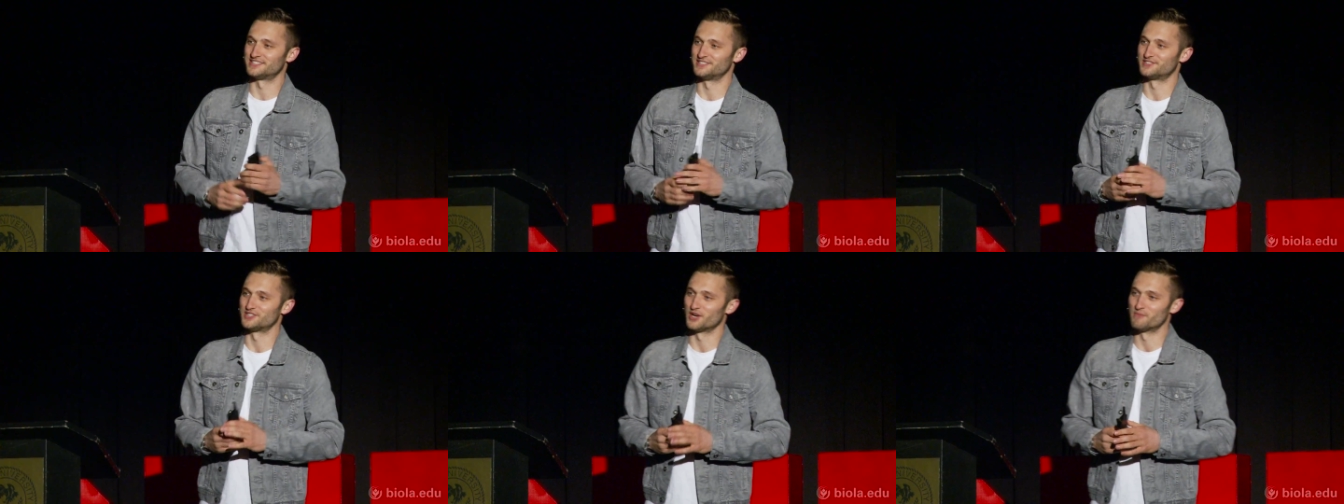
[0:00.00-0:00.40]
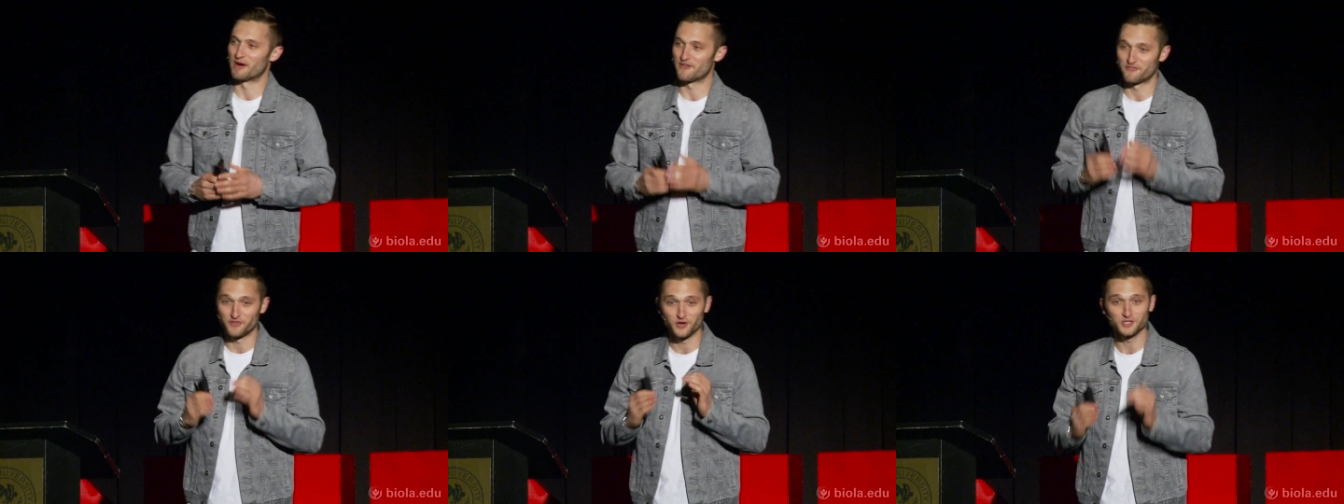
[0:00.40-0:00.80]
And so my
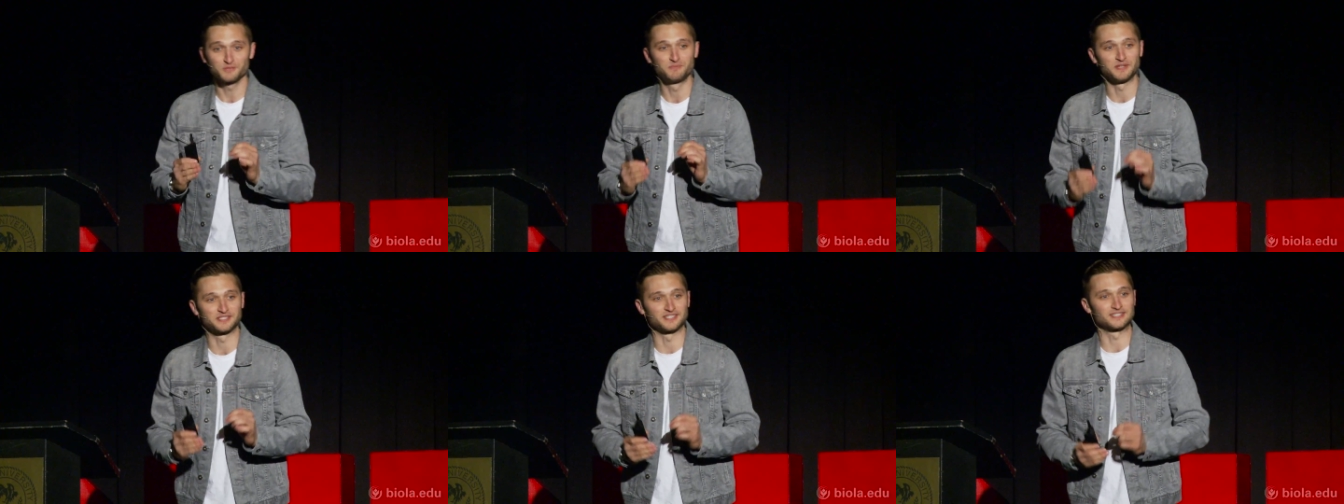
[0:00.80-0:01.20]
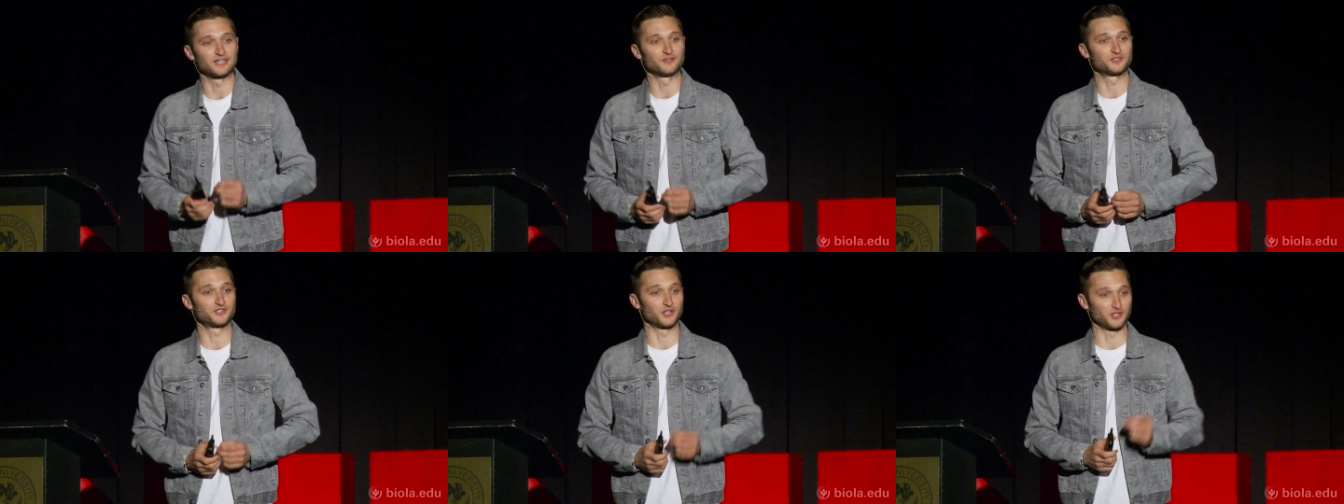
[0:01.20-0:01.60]
first business, I
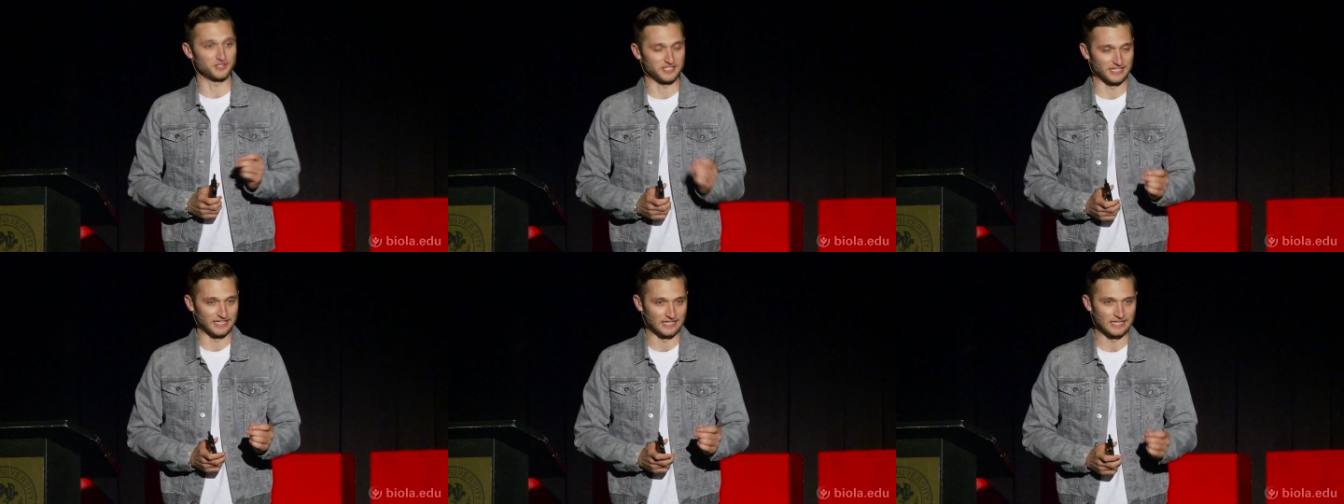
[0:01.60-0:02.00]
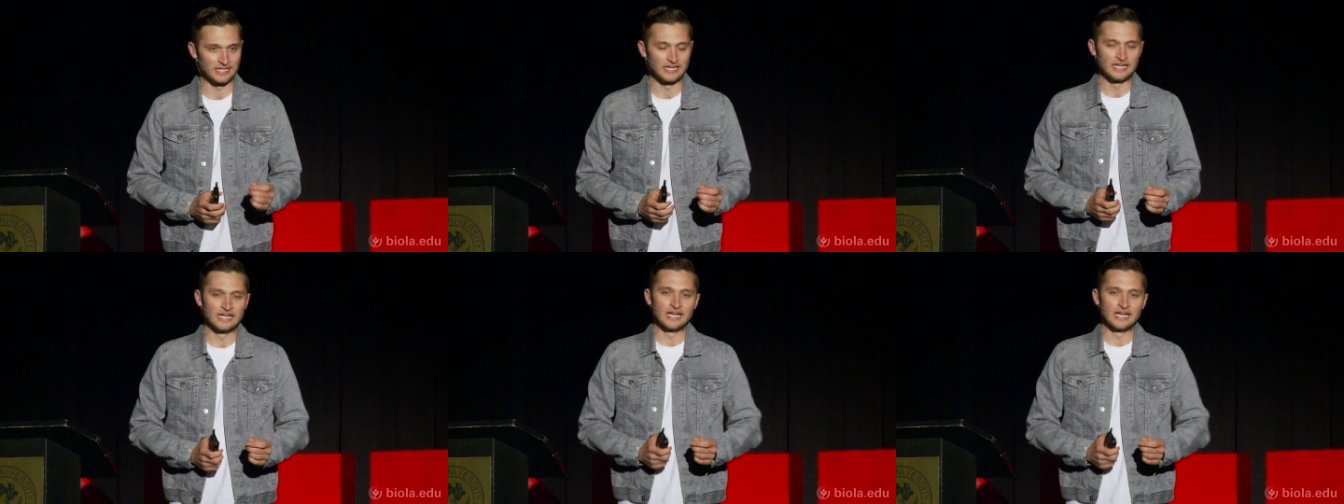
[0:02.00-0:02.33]
was thirteen.